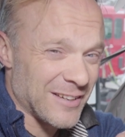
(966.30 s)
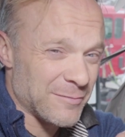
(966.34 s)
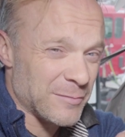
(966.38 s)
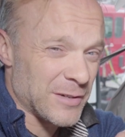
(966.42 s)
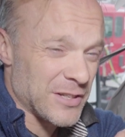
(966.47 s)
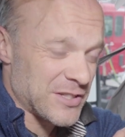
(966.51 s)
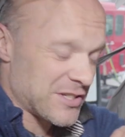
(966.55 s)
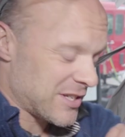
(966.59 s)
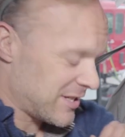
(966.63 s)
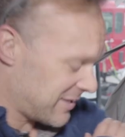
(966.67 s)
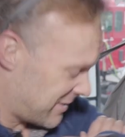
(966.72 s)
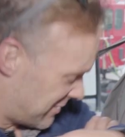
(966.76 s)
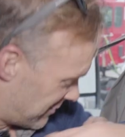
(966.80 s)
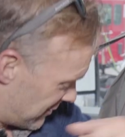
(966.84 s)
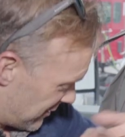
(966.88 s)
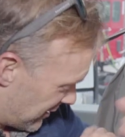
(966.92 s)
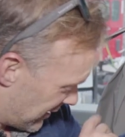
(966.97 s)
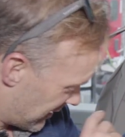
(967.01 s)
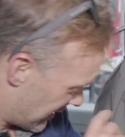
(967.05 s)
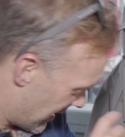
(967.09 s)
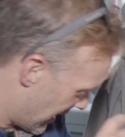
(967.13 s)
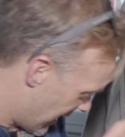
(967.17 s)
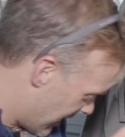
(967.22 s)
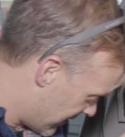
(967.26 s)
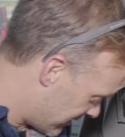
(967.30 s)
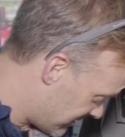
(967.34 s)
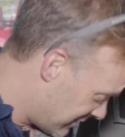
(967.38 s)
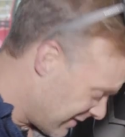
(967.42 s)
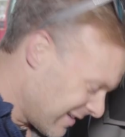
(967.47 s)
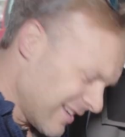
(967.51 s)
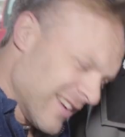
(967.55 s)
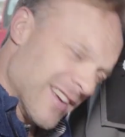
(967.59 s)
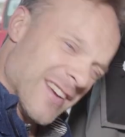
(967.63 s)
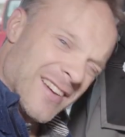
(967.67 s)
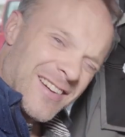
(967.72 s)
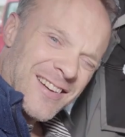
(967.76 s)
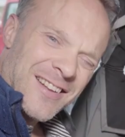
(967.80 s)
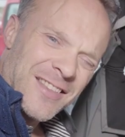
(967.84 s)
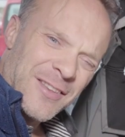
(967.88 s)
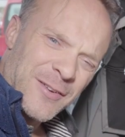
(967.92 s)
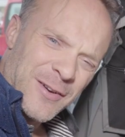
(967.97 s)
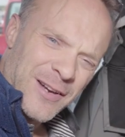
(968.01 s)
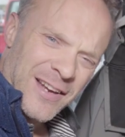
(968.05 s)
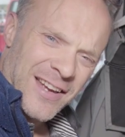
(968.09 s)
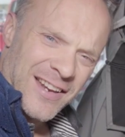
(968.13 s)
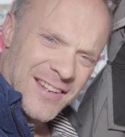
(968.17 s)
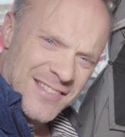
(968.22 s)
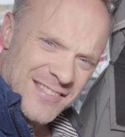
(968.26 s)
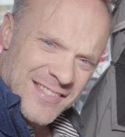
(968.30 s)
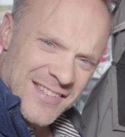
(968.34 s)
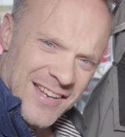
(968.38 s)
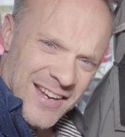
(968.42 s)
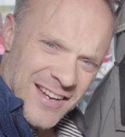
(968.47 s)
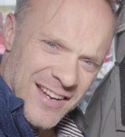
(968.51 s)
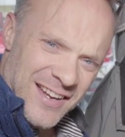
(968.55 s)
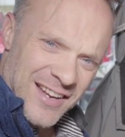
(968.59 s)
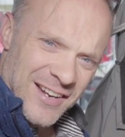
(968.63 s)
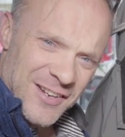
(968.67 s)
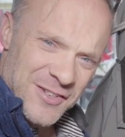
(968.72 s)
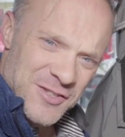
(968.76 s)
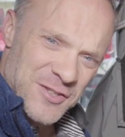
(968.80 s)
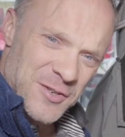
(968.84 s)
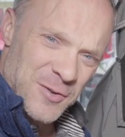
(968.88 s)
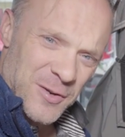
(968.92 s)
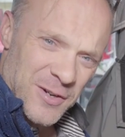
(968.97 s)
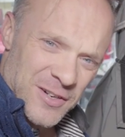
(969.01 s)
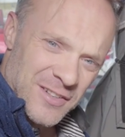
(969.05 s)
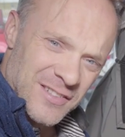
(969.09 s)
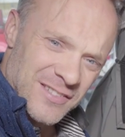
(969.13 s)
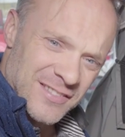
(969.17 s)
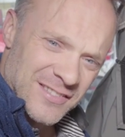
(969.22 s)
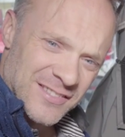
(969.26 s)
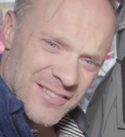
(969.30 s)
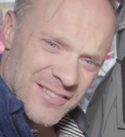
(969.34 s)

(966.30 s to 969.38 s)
get much easier than that, although I got it set kind of short.